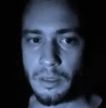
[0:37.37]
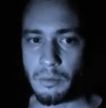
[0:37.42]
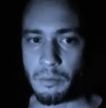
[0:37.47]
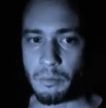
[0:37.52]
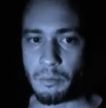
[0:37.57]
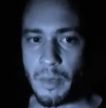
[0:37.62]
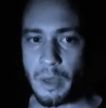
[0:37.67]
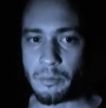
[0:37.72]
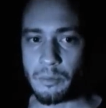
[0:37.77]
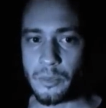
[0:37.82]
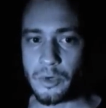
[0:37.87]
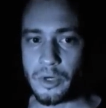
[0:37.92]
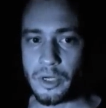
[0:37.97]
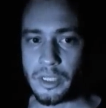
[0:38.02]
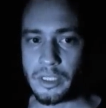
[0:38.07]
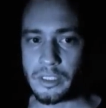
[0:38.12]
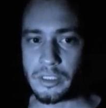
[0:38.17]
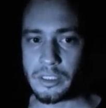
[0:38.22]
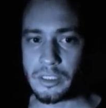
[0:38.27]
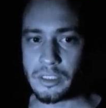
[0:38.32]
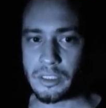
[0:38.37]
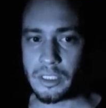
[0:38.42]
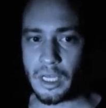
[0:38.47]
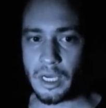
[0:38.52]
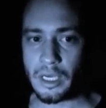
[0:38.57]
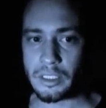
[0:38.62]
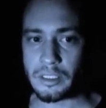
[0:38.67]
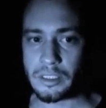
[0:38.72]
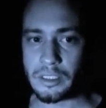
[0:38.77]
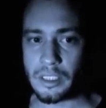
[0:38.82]
Memory
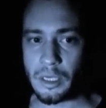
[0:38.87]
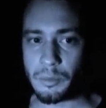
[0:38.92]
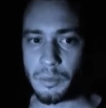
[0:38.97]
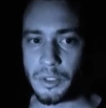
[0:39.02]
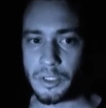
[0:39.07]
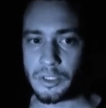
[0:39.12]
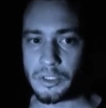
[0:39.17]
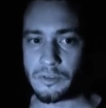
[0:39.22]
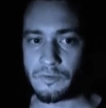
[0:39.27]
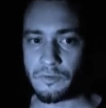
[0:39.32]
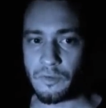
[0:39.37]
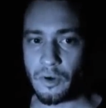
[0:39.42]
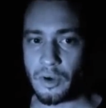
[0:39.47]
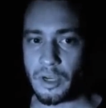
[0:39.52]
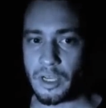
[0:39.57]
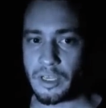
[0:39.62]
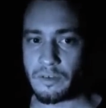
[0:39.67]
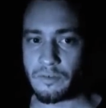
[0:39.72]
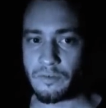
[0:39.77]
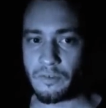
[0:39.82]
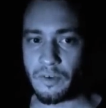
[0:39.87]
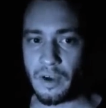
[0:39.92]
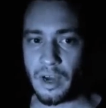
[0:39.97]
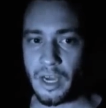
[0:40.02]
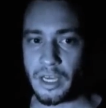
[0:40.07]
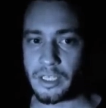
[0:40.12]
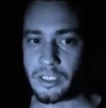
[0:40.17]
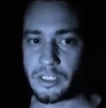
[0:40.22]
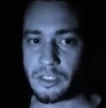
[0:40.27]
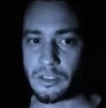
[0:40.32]
starts up its foggy
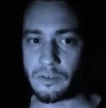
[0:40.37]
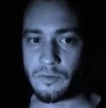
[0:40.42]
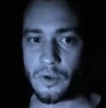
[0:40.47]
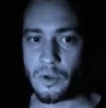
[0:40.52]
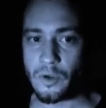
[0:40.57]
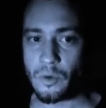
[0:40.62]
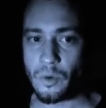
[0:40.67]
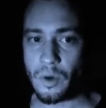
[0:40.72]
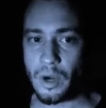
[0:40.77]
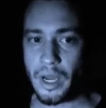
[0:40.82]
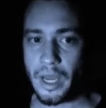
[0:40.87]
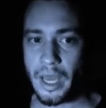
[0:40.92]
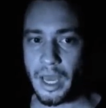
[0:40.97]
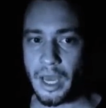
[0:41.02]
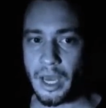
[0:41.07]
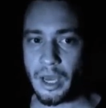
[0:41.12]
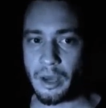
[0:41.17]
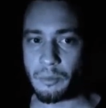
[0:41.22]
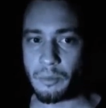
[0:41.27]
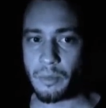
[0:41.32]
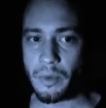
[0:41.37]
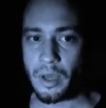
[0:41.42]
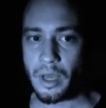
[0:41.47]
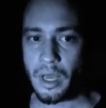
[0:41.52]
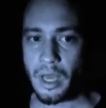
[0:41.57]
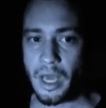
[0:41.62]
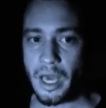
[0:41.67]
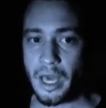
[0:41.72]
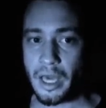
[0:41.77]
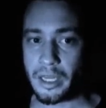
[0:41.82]
fires of who I am,
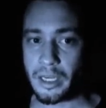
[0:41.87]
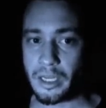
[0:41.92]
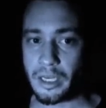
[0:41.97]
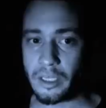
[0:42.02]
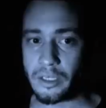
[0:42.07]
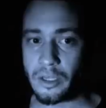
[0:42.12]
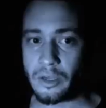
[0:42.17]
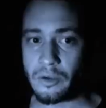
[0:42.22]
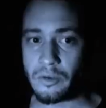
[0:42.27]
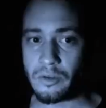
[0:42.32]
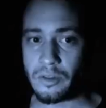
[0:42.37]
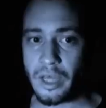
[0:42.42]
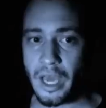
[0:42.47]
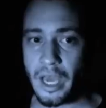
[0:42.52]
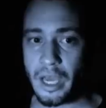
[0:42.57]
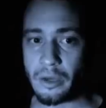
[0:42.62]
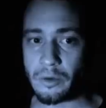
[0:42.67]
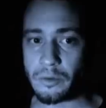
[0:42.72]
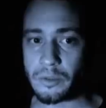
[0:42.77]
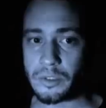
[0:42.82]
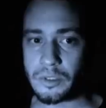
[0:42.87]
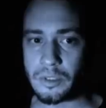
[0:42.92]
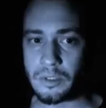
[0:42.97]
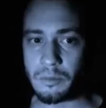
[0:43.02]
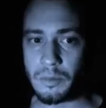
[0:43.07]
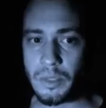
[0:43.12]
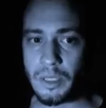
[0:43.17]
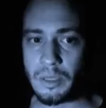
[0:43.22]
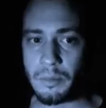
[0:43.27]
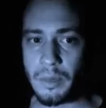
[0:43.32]
and I know the house to
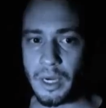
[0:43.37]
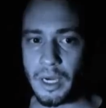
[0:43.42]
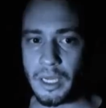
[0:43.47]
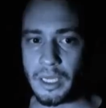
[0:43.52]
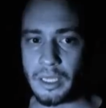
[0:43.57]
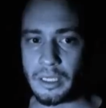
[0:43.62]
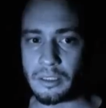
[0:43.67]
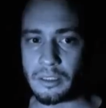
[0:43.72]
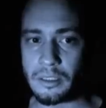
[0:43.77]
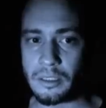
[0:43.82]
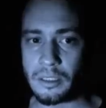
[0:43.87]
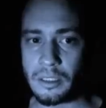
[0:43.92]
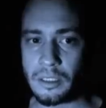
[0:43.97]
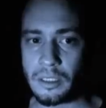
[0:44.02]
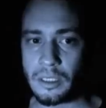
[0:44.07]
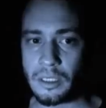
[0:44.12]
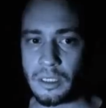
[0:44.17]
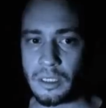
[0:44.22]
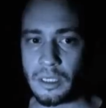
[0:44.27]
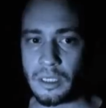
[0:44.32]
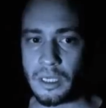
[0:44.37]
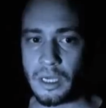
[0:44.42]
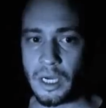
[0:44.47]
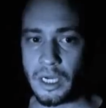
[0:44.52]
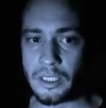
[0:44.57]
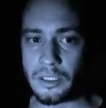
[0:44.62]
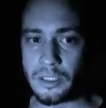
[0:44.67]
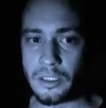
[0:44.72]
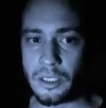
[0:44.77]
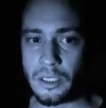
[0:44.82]
be mine.
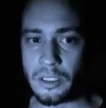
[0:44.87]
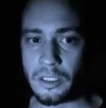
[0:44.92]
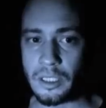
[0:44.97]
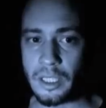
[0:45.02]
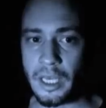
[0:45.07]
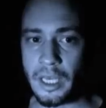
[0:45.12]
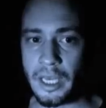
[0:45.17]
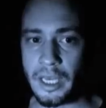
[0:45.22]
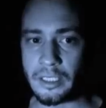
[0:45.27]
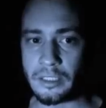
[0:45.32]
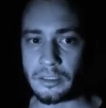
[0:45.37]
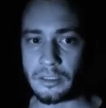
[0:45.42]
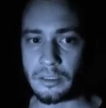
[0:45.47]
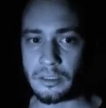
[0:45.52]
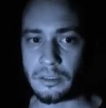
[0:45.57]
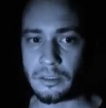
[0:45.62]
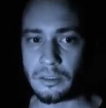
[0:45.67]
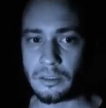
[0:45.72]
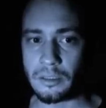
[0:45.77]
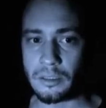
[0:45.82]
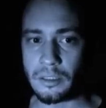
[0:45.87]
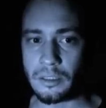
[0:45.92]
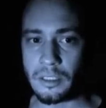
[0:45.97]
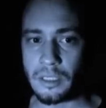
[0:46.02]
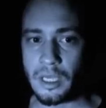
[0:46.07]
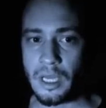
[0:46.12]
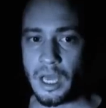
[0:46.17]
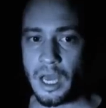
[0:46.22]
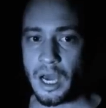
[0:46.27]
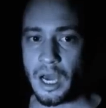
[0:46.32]
I turn the handle,
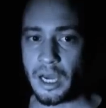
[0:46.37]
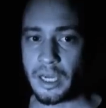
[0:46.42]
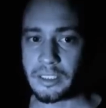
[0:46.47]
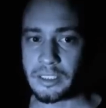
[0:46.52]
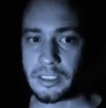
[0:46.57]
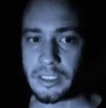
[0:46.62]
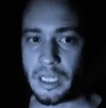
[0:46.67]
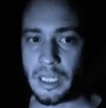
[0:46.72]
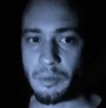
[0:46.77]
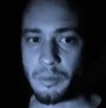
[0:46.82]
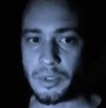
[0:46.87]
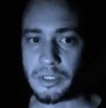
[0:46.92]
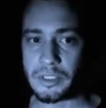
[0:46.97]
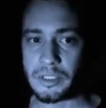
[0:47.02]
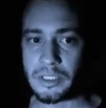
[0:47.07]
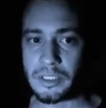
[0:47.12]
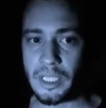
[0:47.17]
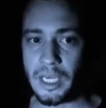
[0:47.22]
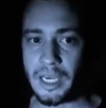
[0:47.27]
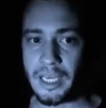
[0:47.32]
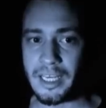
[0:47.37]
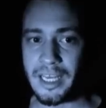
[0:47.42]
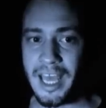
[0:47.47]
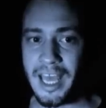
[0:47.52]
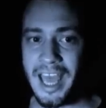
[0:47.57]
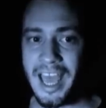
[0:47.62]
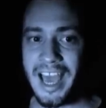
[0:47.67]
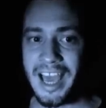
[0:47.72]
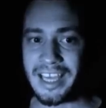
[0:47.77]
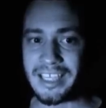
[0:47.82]
I step inside,
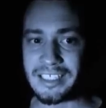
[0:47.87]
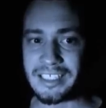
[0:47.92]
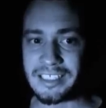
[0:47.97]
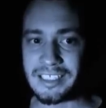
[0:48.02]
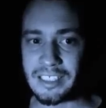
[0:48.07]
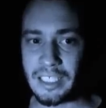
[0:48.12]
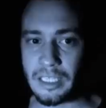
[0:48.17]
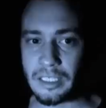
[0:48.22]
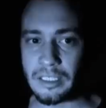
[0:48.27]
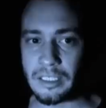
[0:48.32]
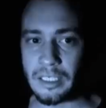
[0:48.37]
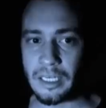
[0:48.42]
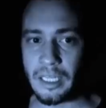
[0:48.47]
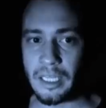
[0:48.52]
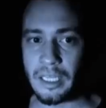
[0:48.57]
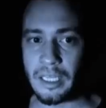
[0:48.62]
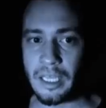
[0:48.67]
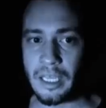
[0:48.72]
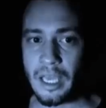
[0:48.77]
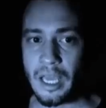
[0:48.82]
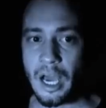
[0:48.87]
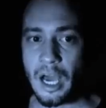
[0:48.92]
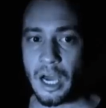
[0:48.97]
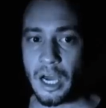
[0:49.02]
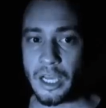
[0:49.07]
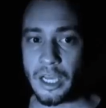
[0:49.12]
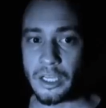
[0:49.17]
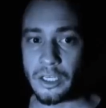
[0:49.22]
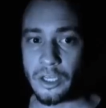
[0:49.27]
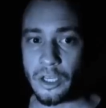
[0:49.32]
and suddenly
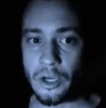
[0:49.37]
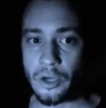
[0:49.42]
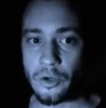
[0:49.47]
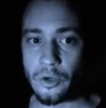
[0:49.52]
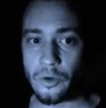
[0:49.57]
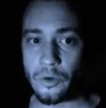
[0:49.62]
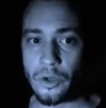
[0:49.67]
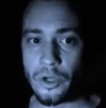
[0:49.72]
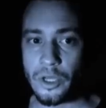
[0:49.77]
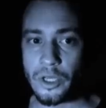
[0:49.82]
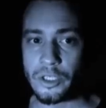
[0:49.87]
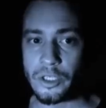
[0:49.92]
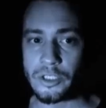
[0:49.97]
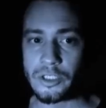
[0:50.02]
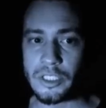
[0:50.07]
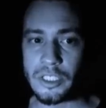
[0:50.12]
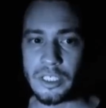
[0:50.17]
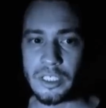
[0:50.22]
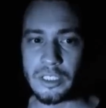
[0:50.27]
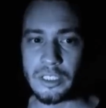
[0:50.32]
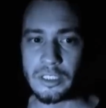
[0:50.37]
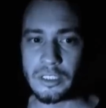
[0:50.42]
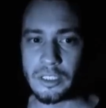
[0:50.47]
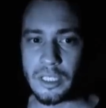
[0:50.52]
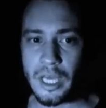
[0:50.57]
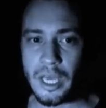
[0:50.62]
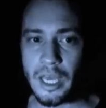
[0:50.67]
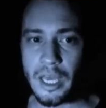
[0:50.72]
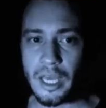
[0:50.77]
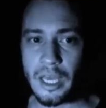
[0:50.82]
I know she is
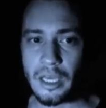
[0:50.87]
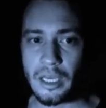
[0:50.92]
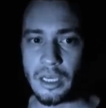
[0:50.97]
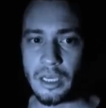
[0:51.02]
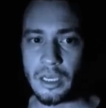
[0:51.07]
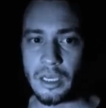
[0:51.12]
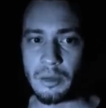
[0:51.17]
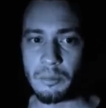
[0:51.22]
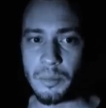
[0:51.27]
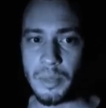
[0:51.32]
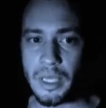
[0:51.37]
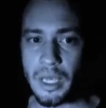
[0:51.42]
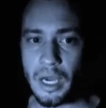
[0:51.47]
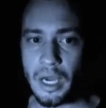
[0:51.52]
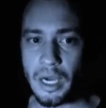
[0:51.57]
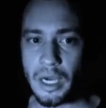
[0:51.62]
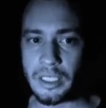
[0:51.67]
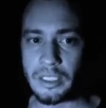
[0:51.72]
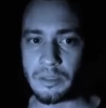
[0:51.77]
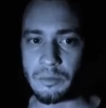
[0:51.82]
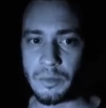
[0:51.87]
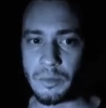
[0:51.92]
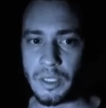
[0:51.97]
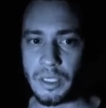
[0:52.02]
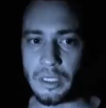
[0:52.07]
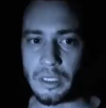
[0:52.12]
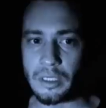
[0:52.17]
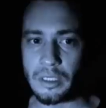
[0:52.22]
there, behind me.